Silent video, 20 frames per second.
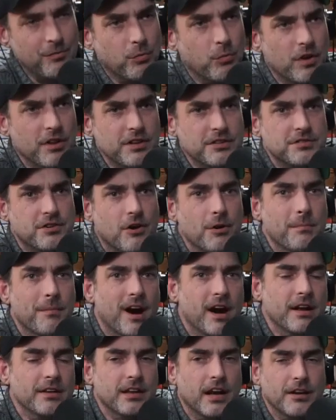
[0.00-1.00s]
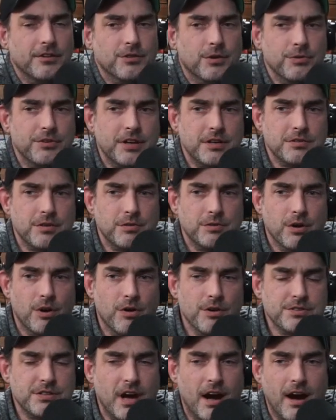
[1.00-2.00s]
One that's on mine that I don't think is on
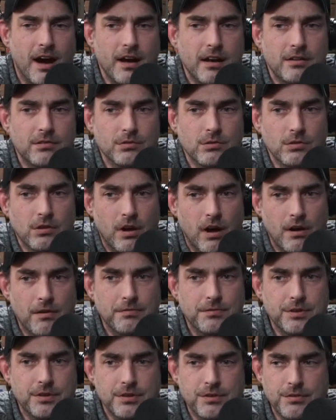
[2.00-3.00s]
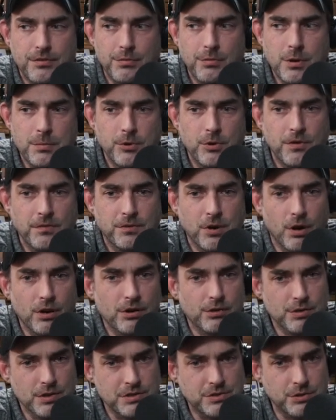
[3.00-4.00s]
y'all's. I loved the reboot of Dark
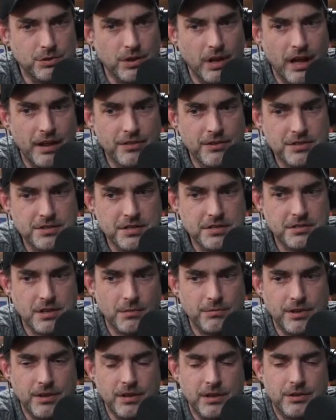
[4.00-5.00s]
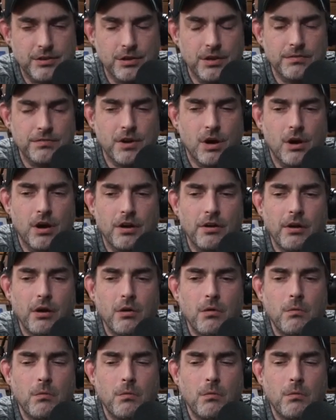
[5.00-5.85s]
Crystal, and this is something that could have gone